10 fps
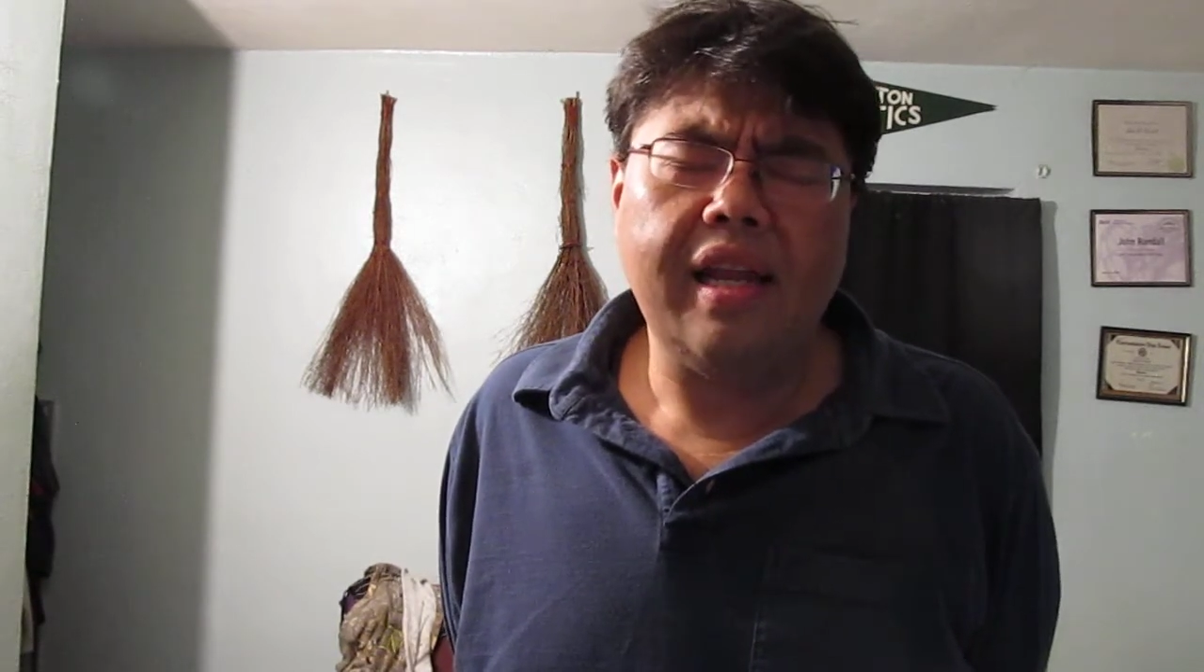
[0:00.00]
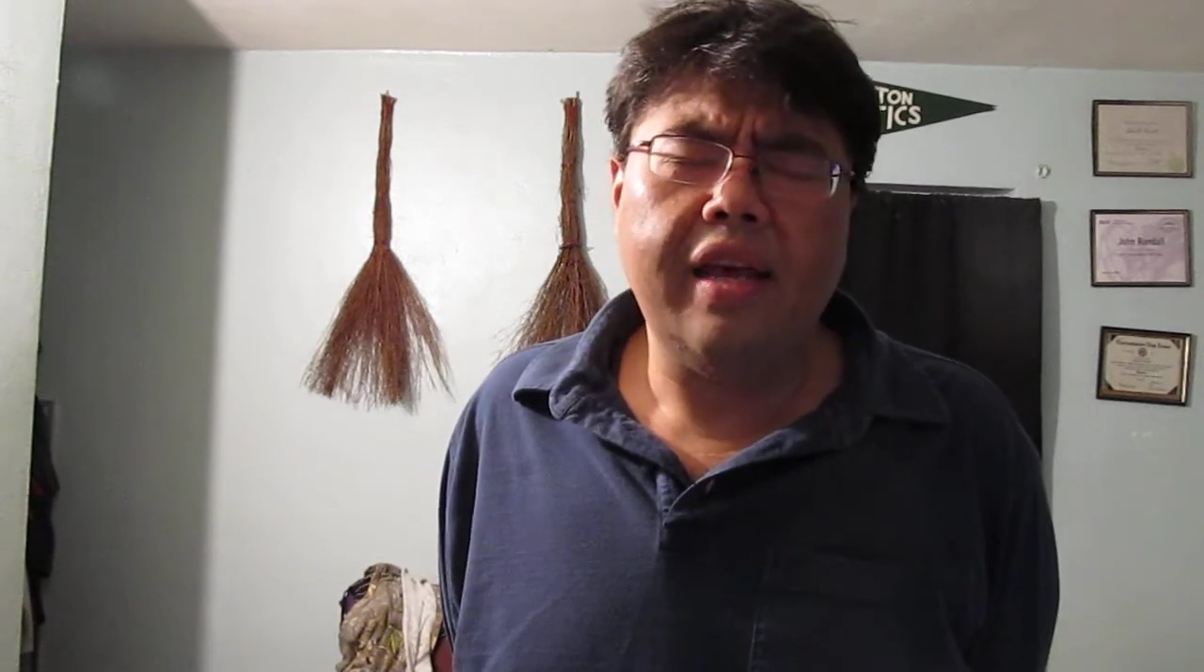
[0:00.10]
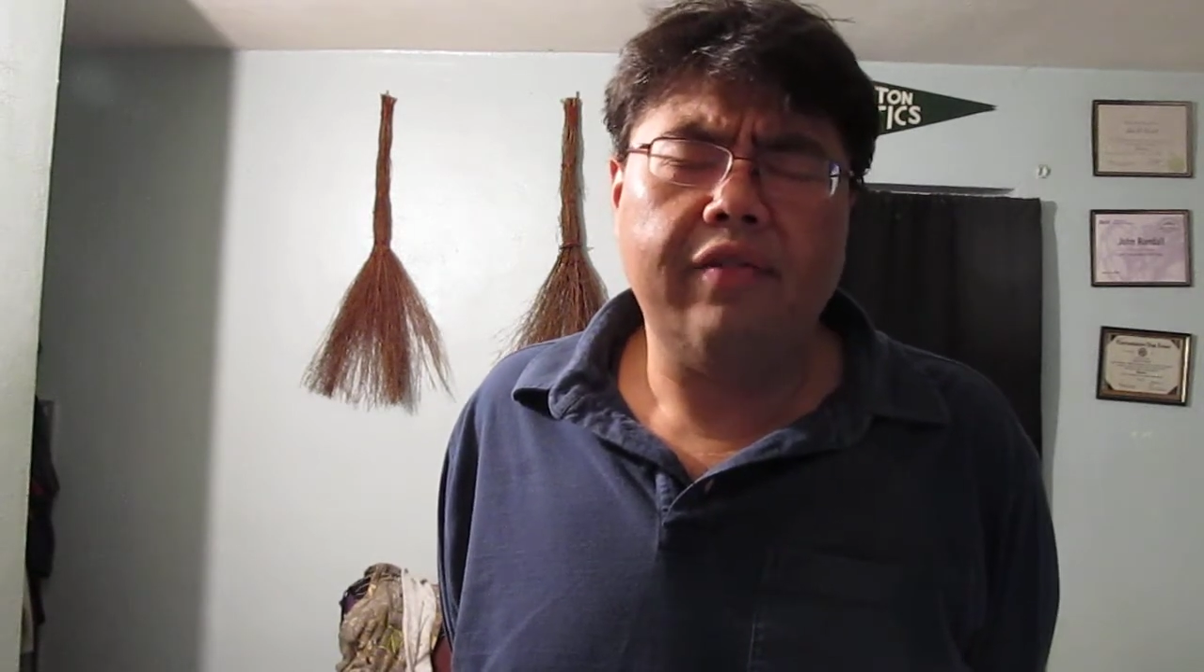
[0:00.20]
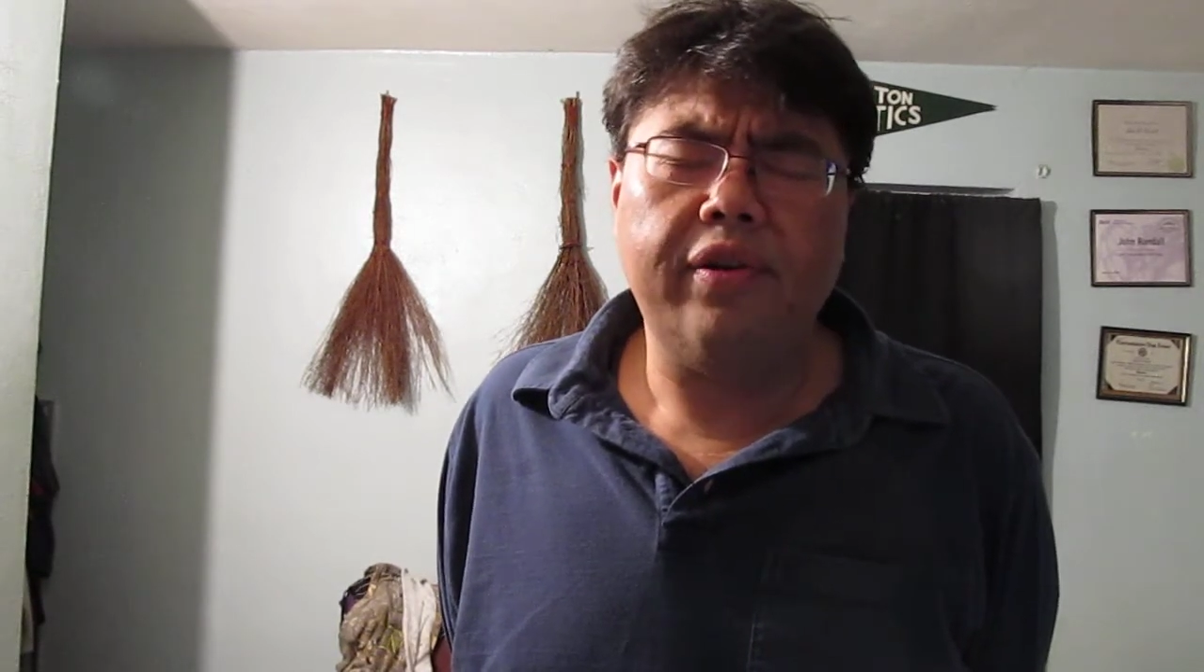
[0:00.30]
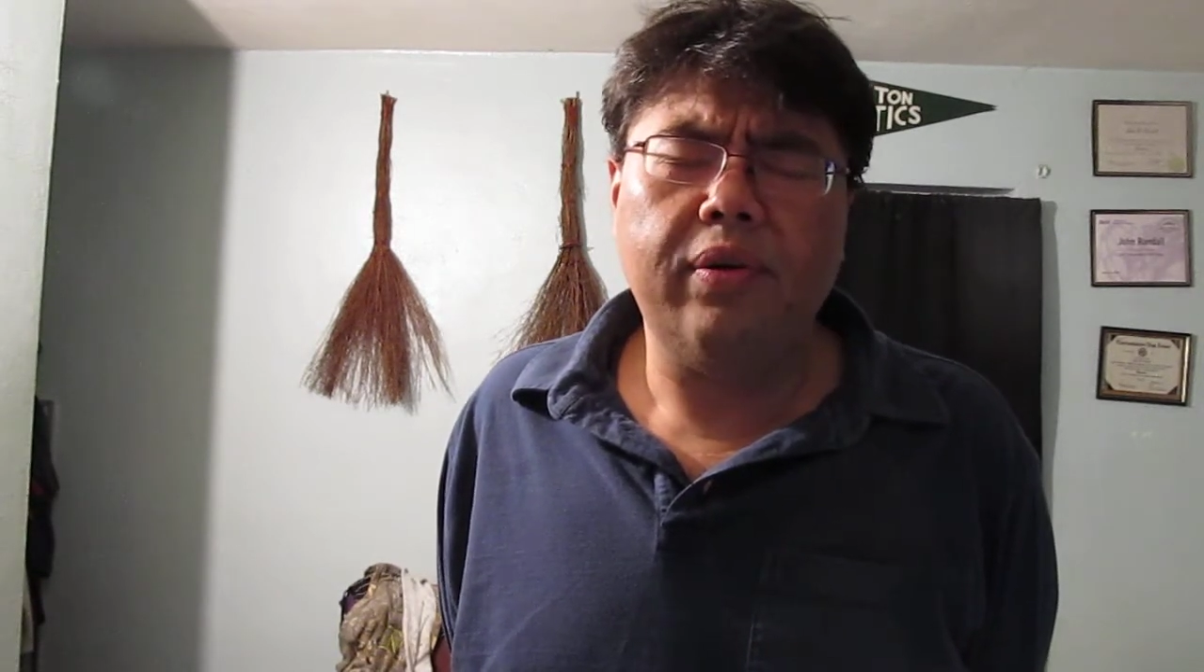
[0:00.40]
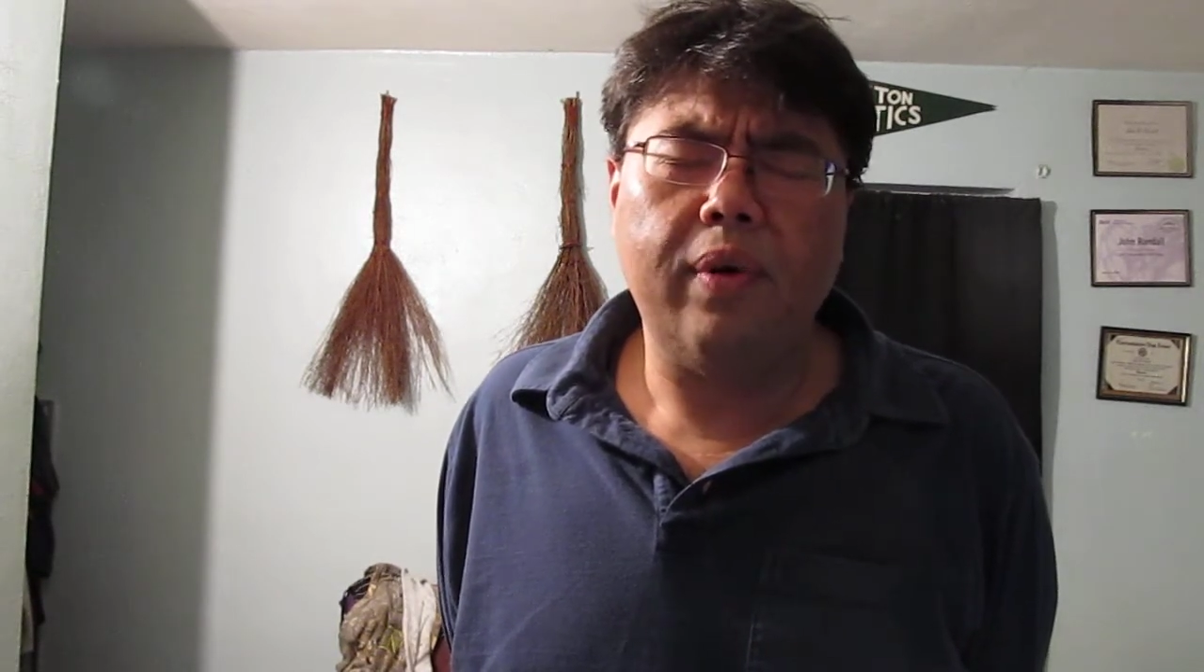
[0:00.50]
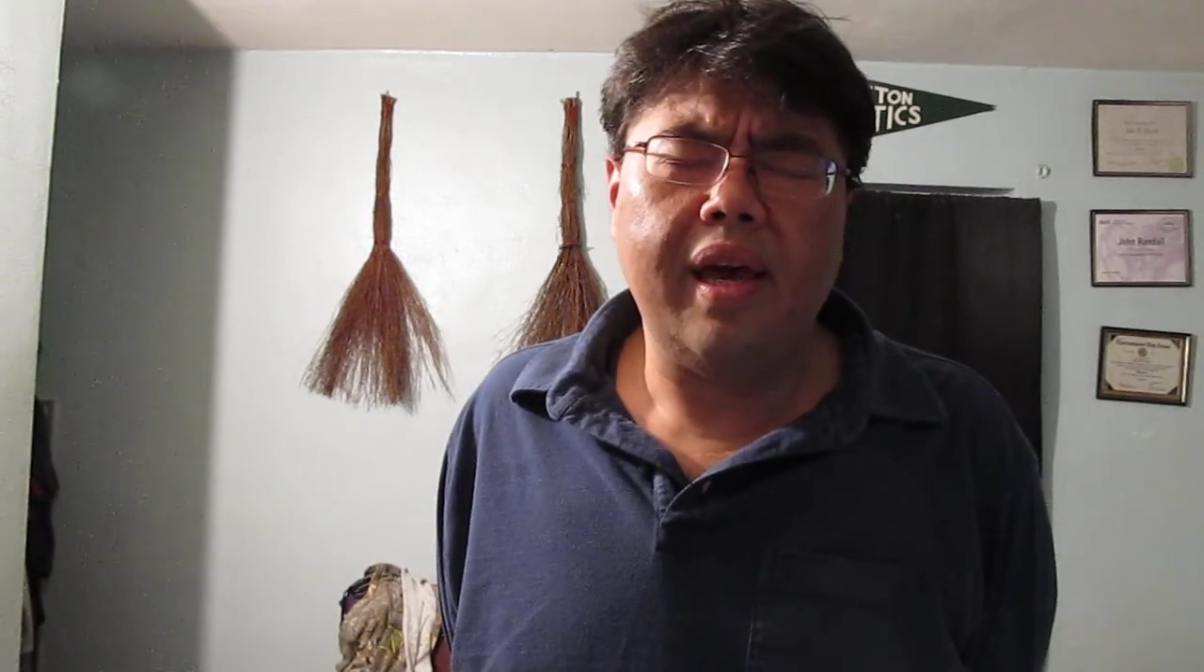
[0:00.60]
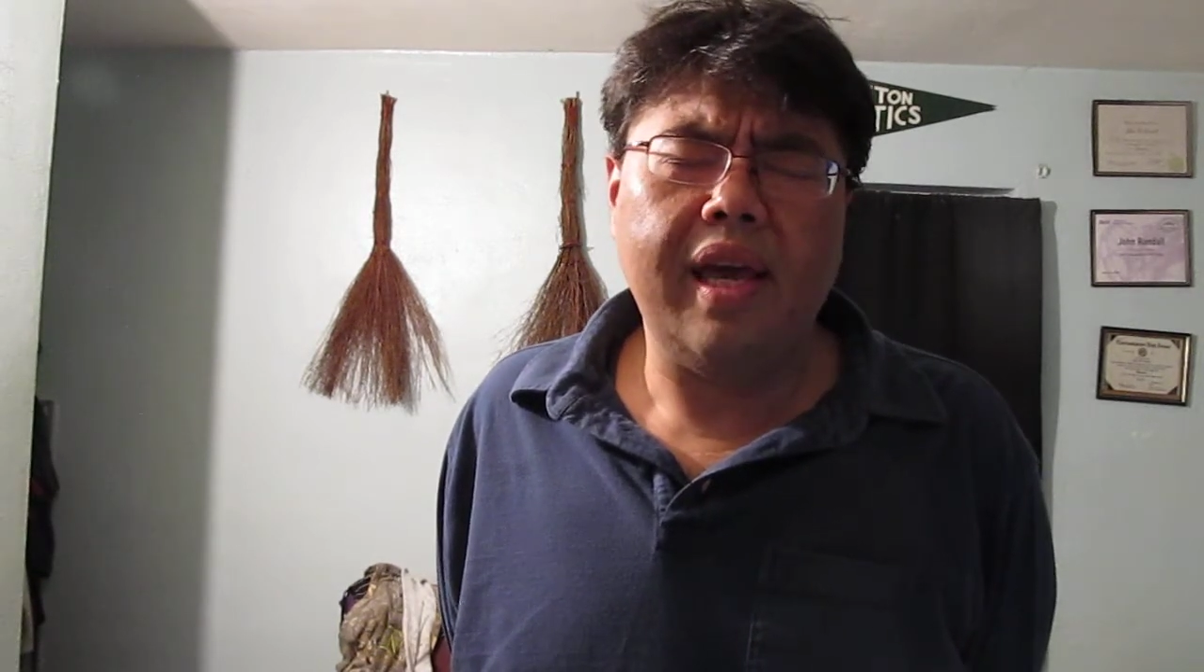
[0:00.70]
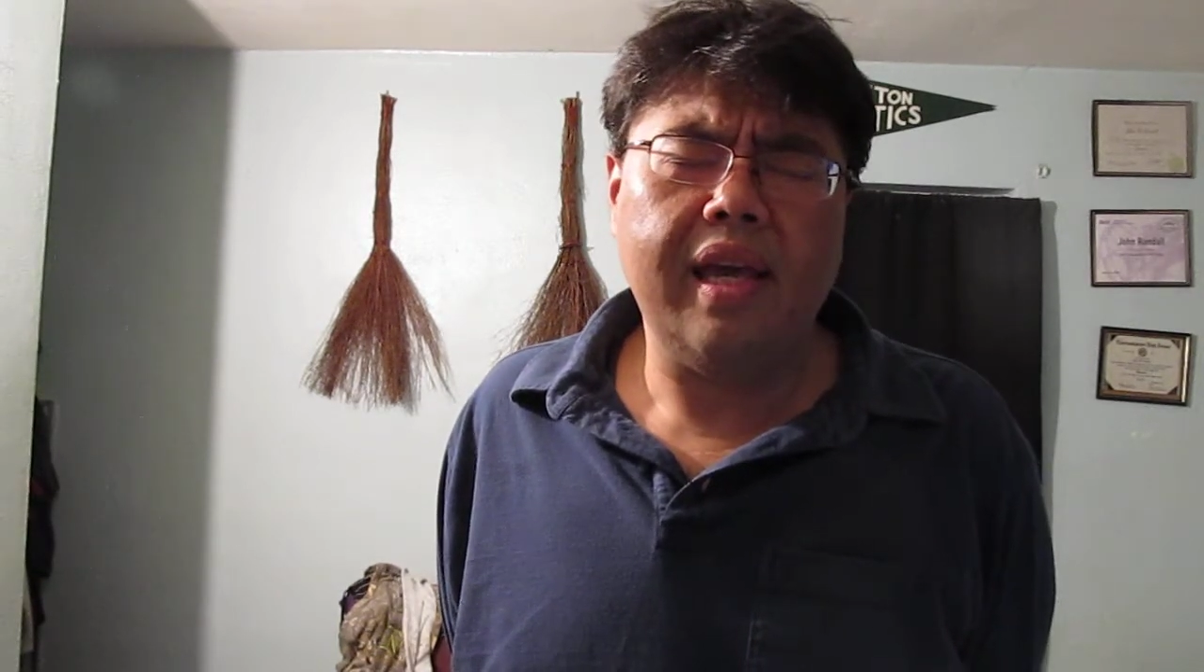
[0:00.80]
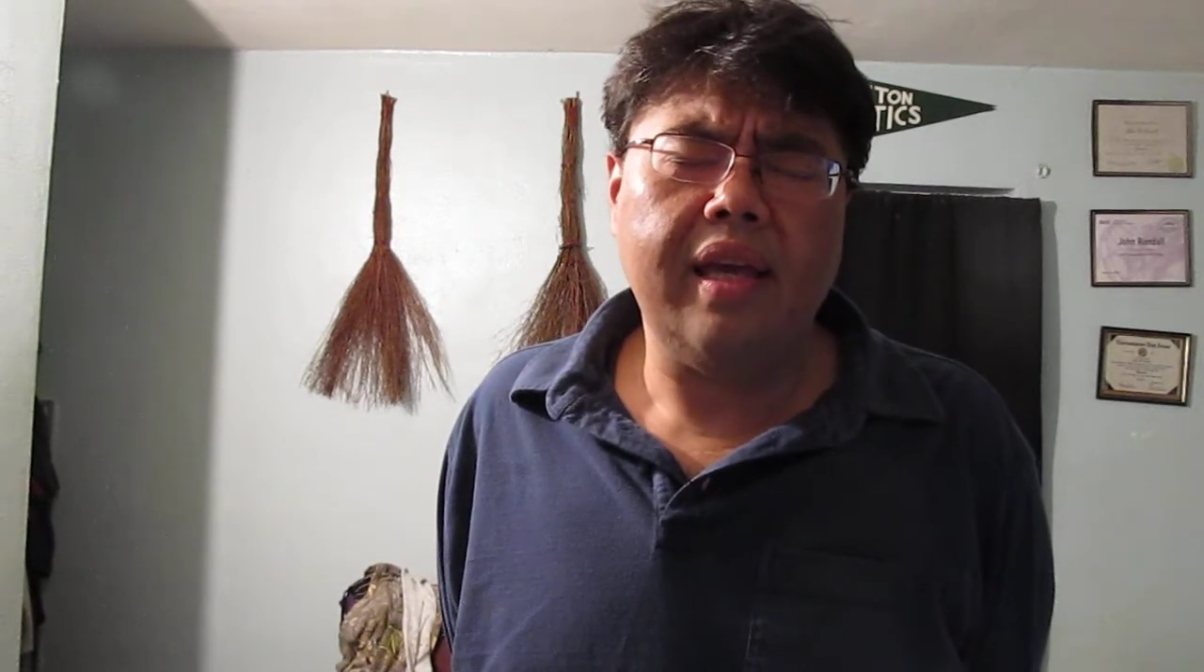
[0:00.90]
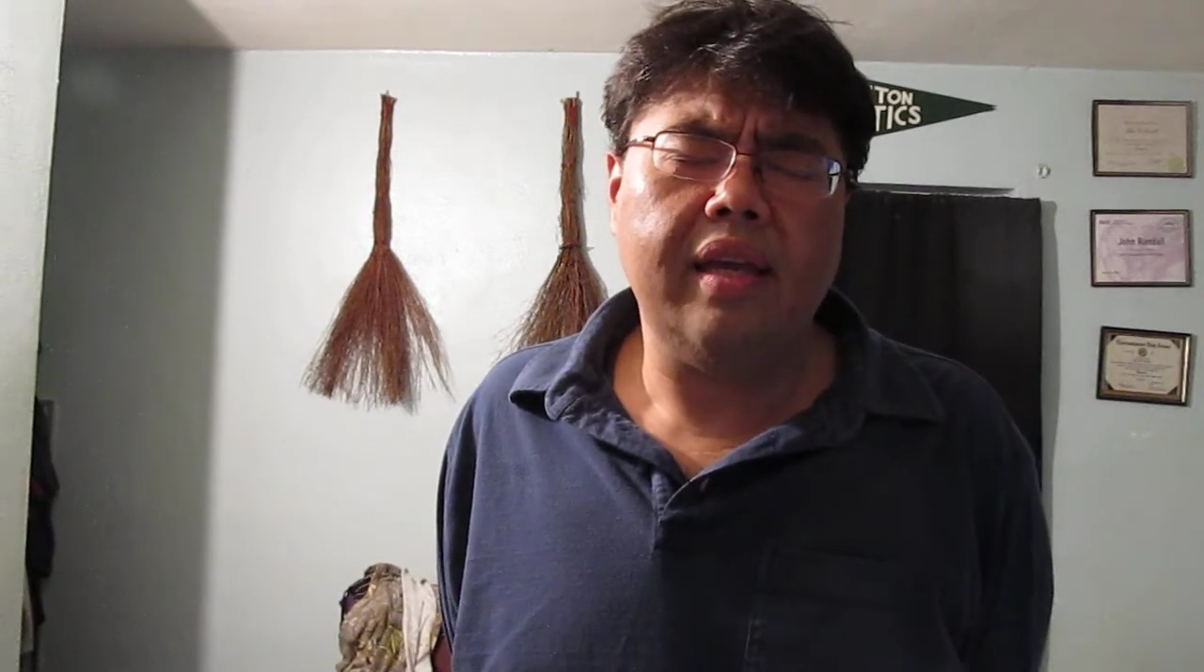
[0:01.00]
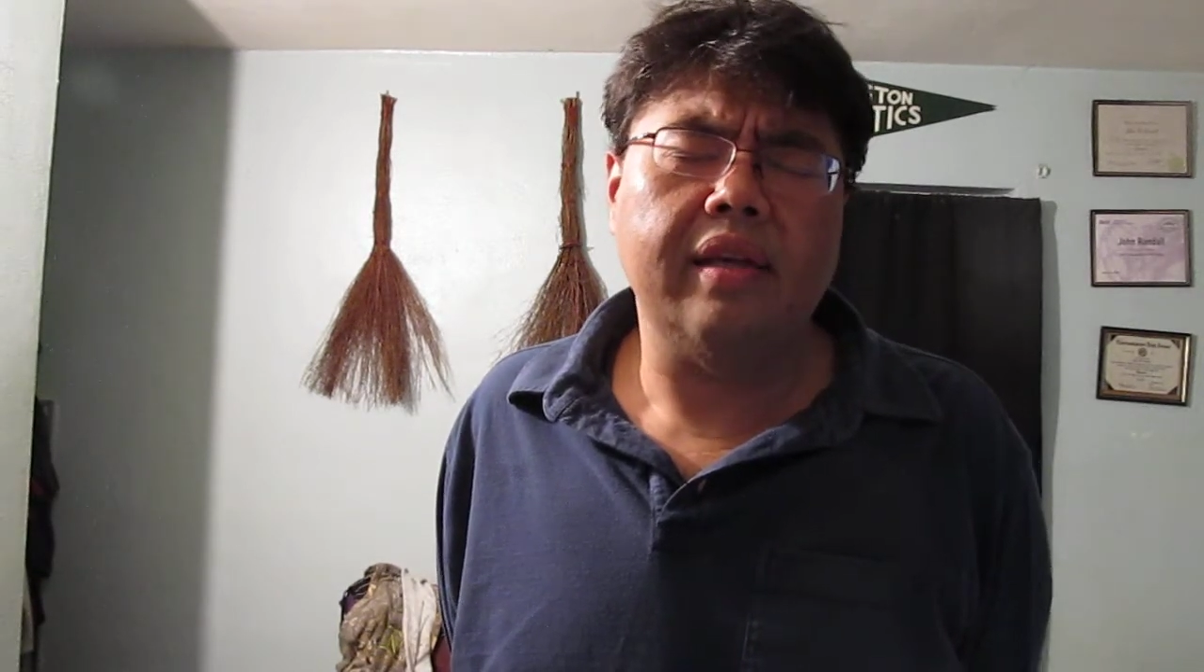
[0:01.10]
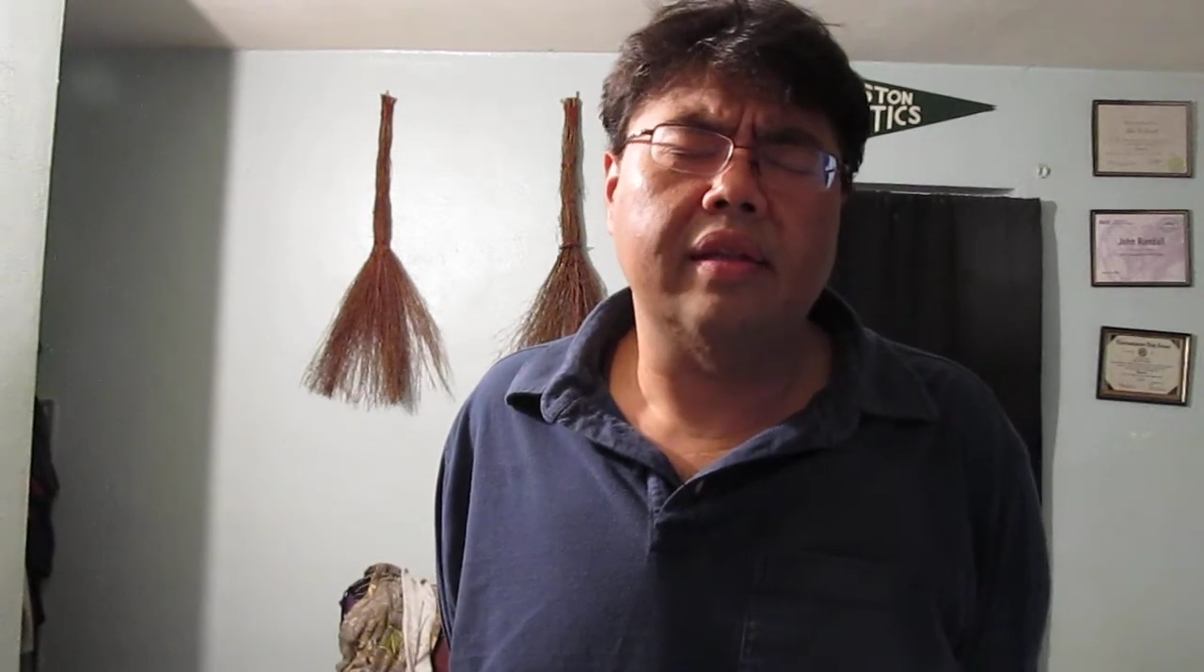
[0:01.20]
every way